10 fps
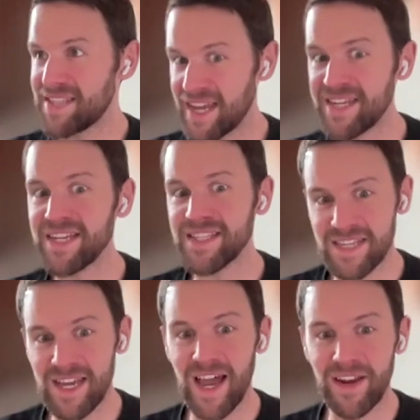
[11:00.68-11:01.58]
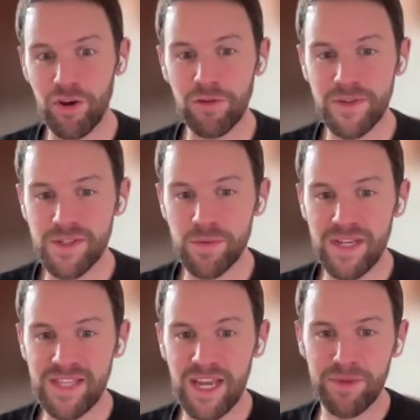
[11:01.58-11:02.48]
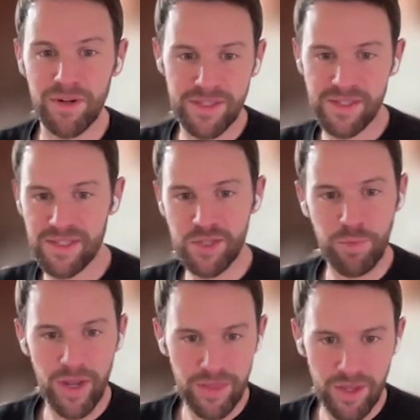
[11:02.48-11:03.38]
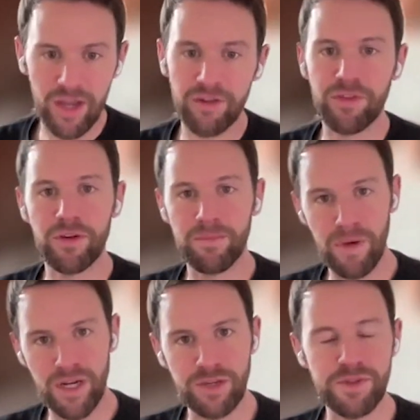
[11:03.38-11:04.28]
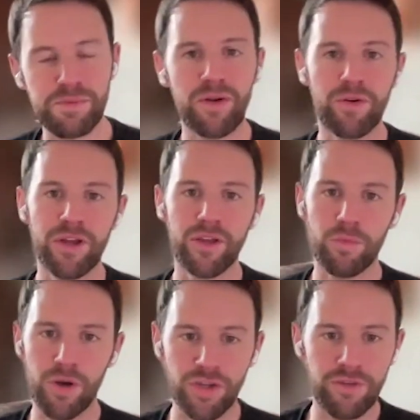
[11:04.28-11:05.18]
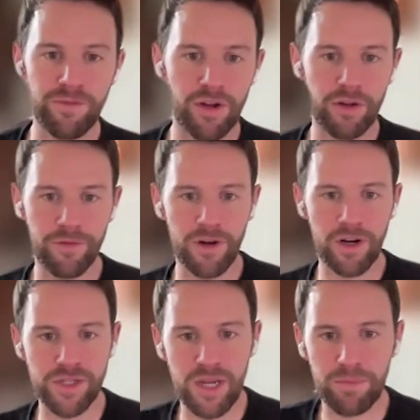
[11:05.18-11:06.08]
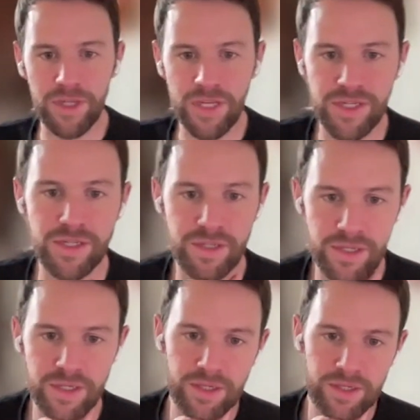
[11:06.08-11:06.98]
intending to hand it over to West Ham United, despite the kind of the money you've spent on it, the work you've done over the last couple of years.